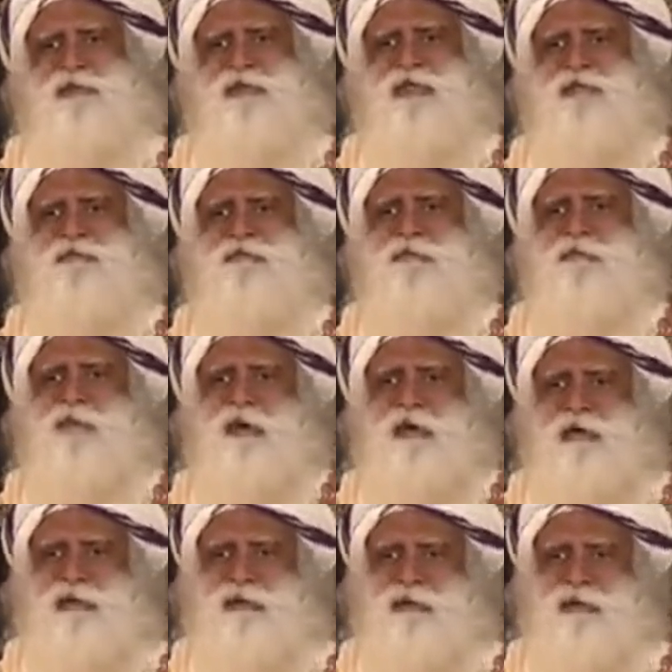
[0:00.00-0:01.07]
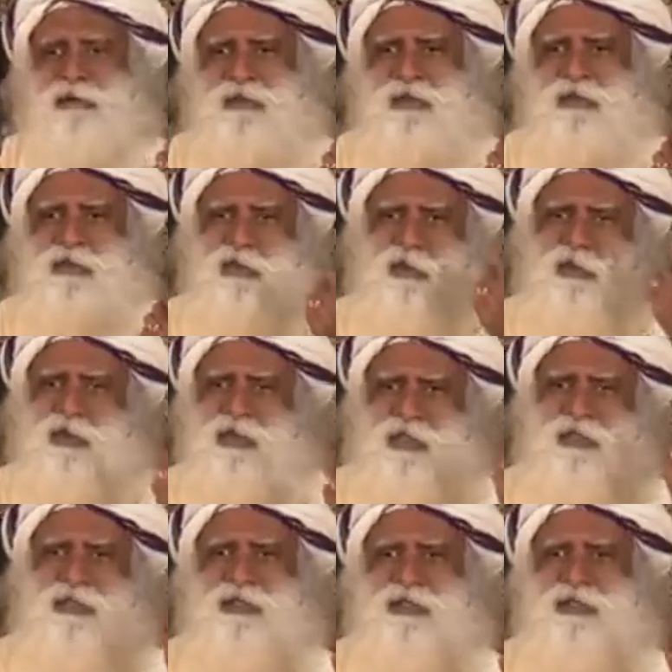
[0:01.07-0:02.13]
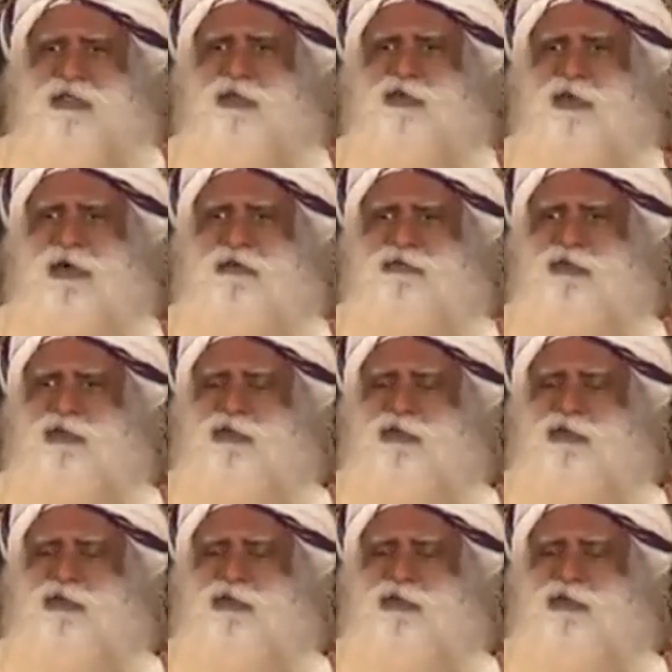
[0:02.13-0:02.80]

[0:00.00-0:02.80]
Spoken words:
a brief sparkle. The only thing that you have